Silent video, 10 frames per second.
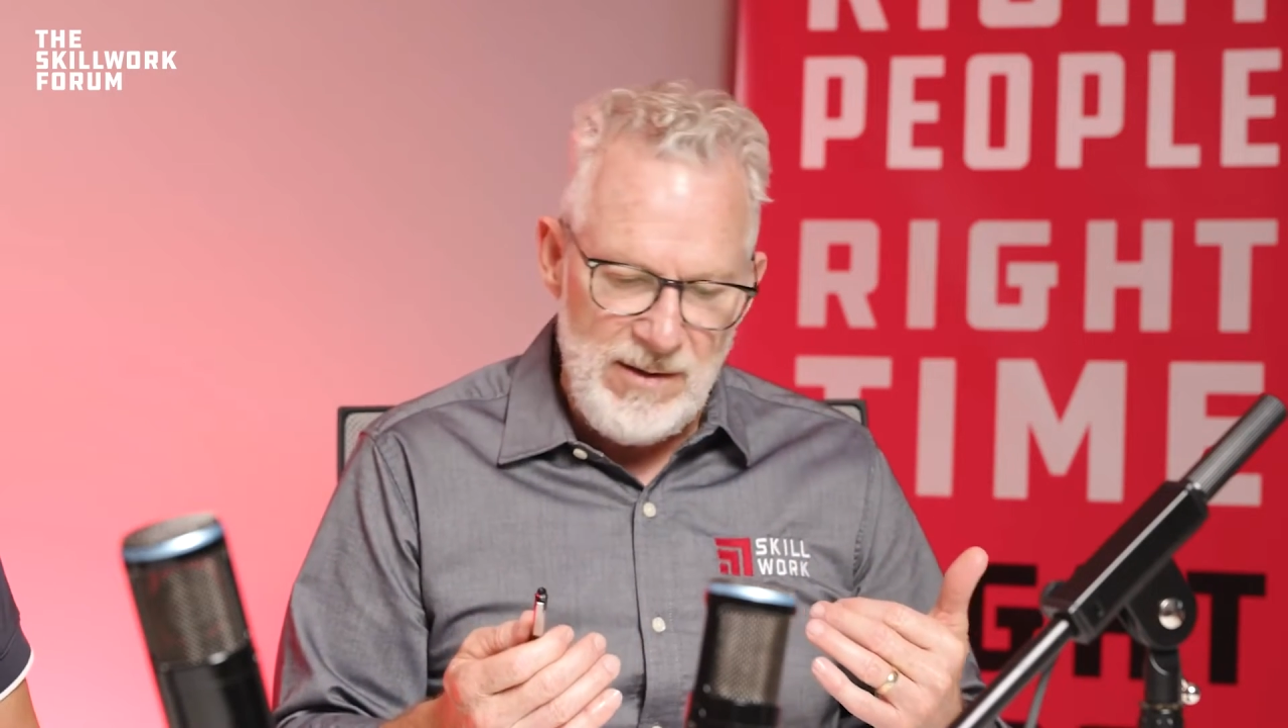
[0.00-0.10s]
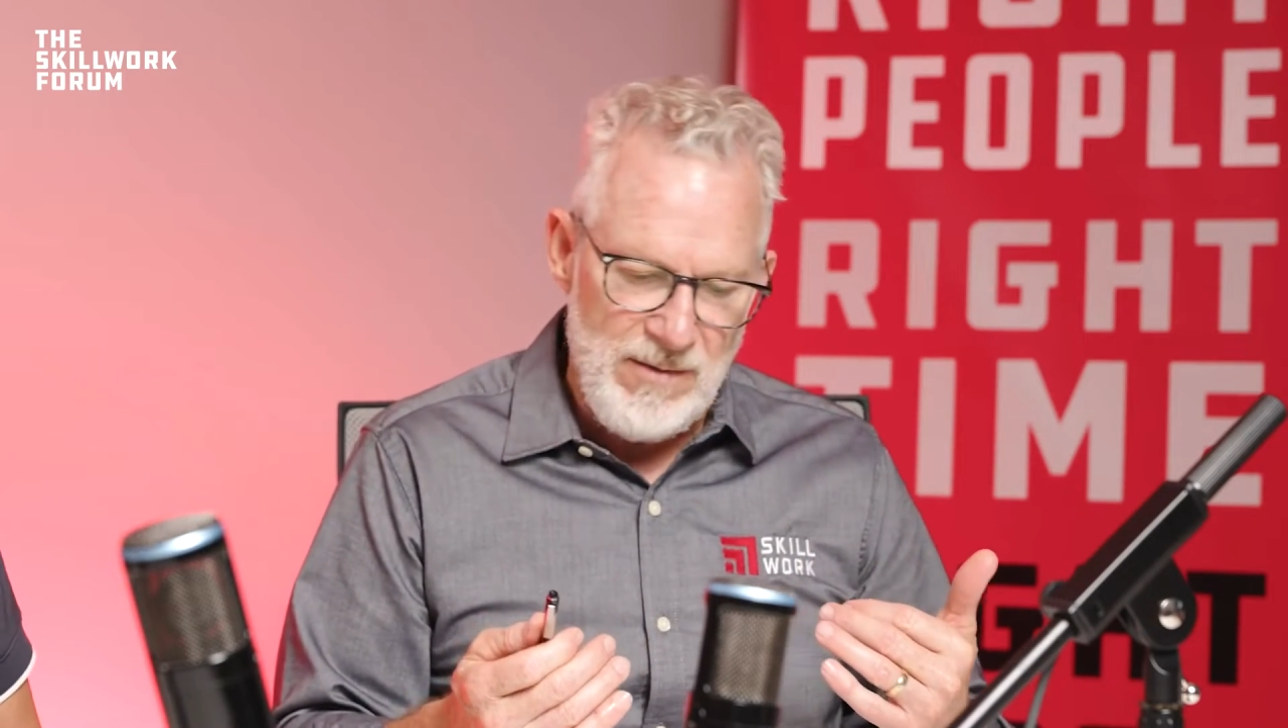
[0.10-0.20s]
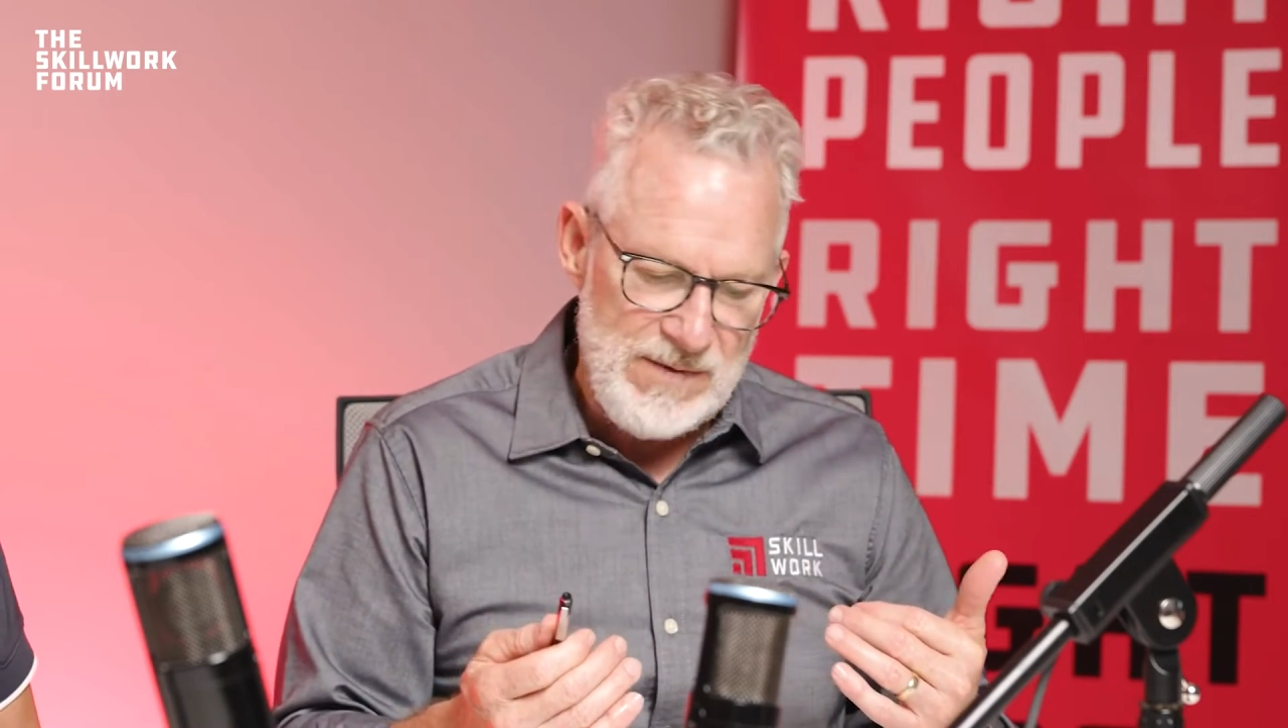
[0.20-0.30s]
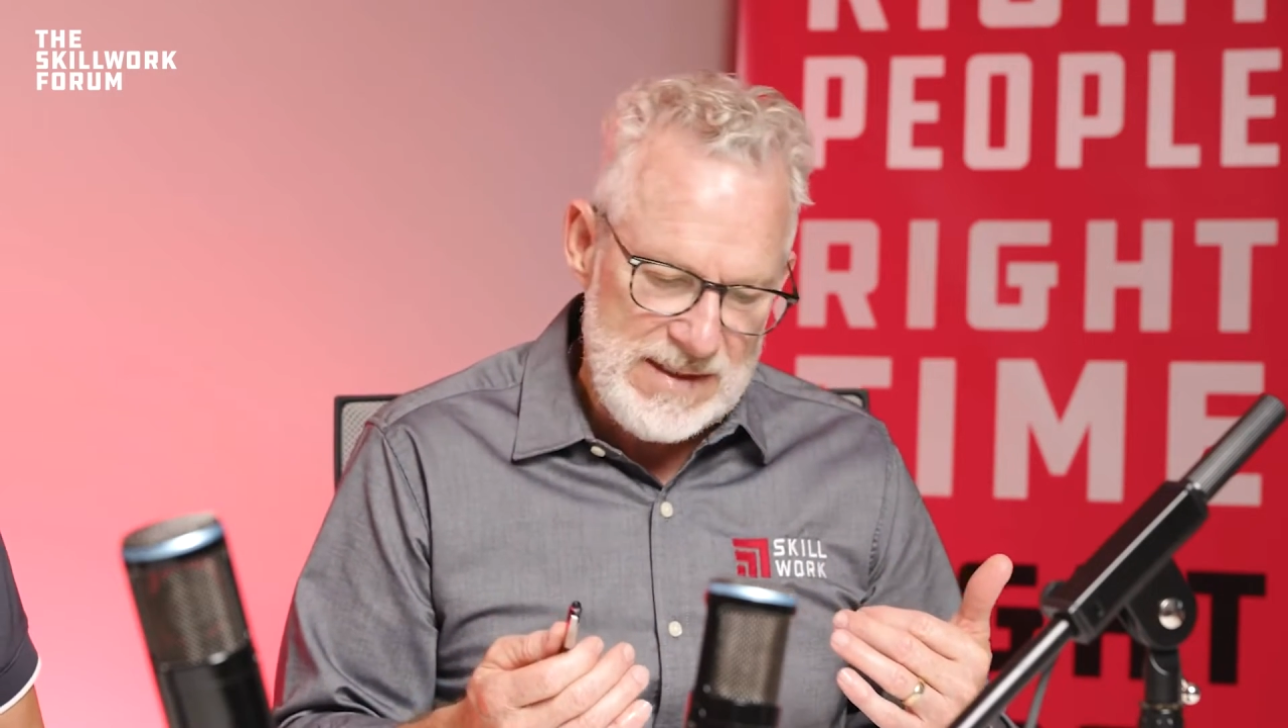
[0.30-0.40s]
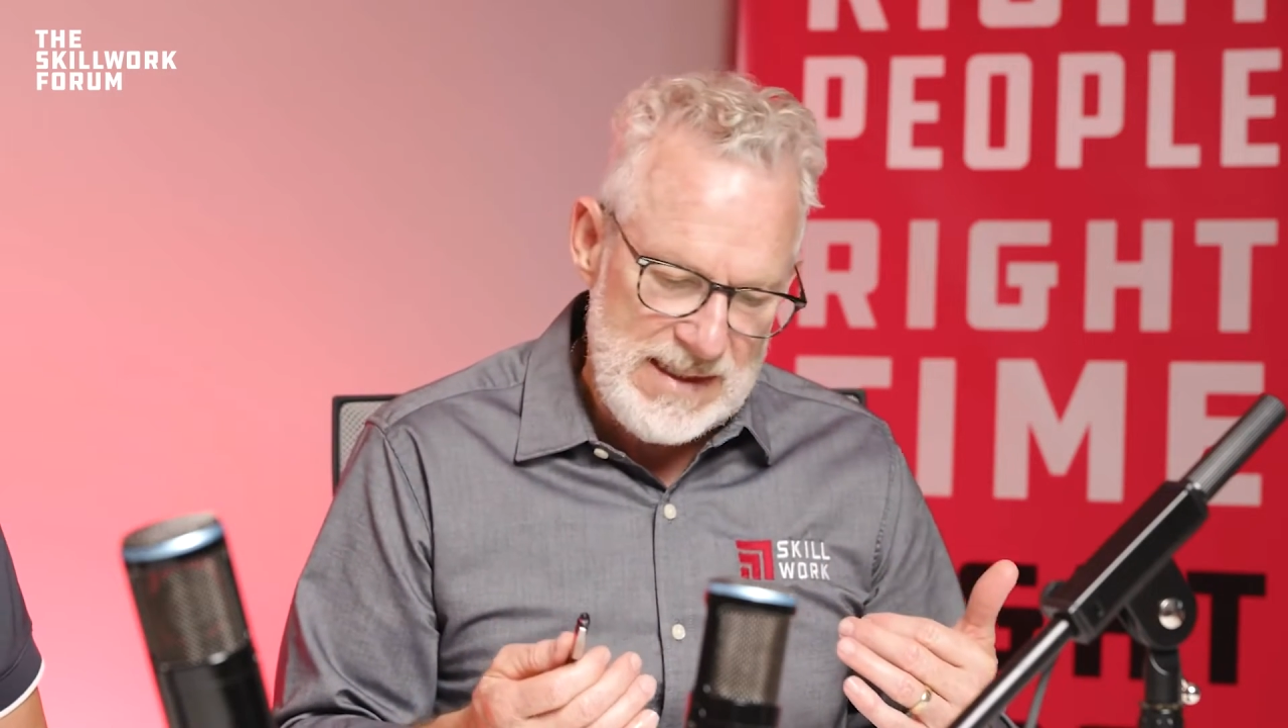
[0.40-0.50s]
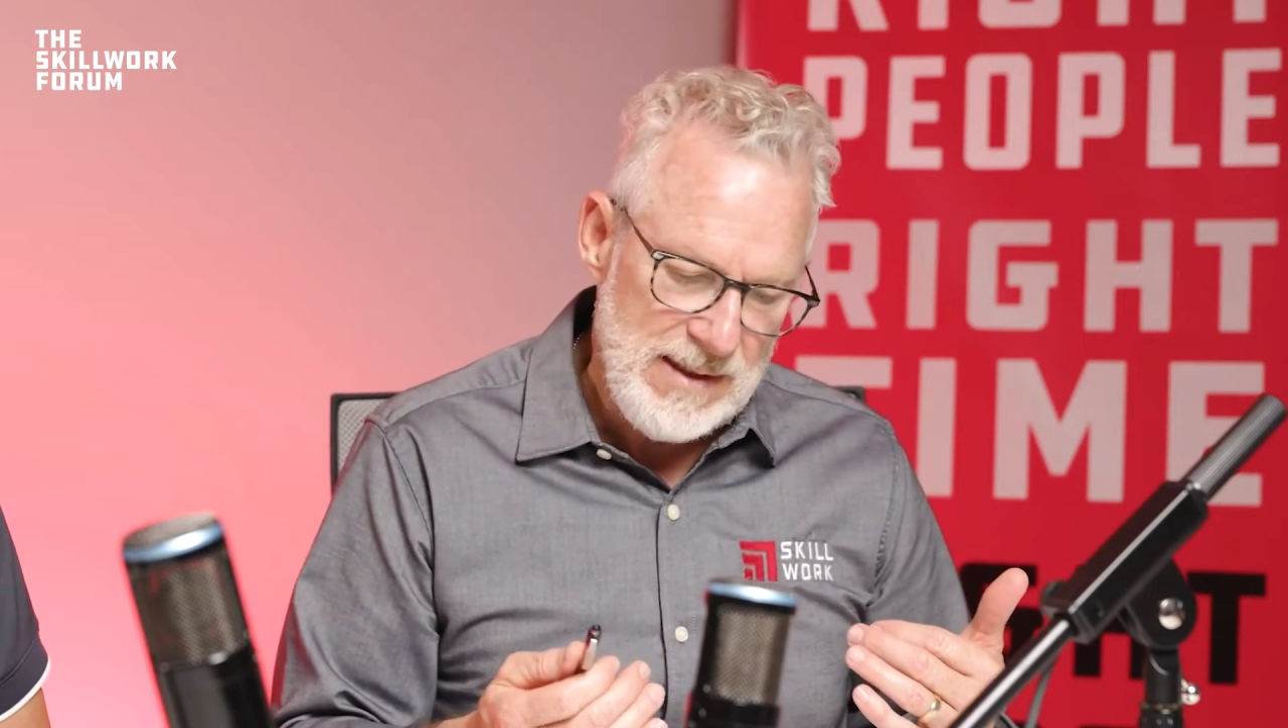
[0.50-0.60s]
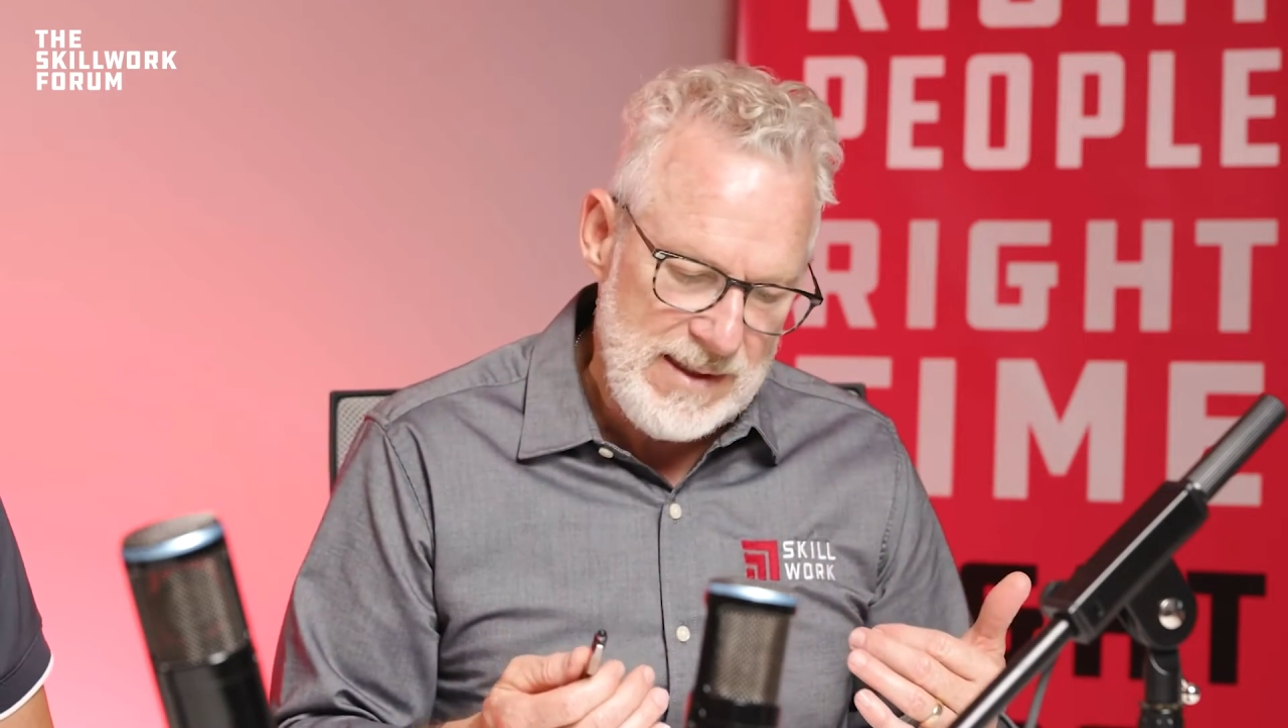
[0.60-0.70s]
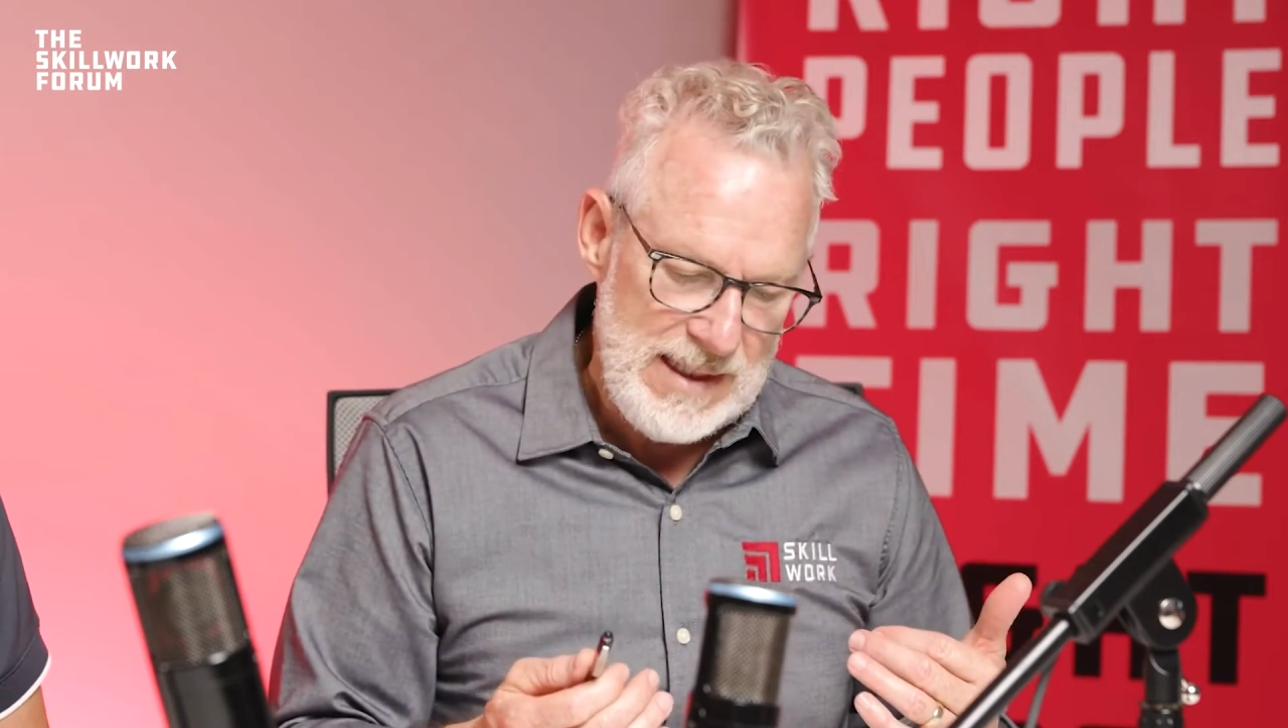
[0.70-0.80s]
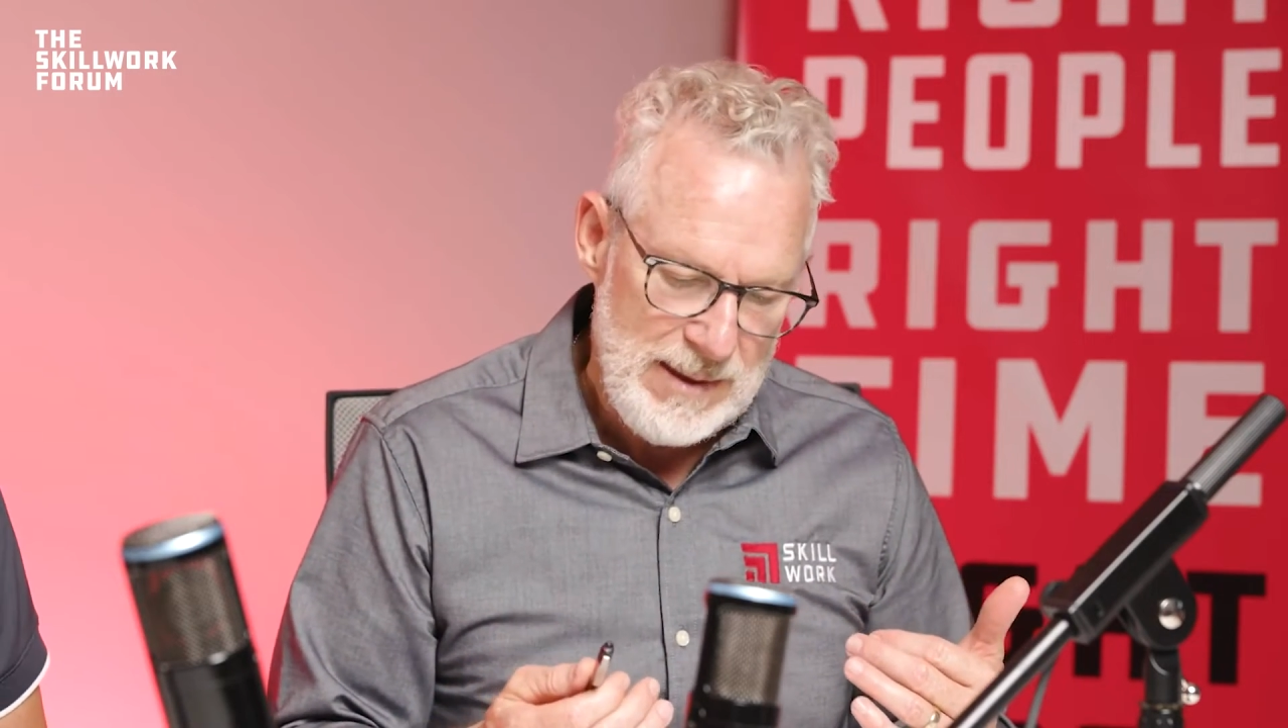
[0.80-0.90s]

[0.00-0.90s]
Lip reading: their facility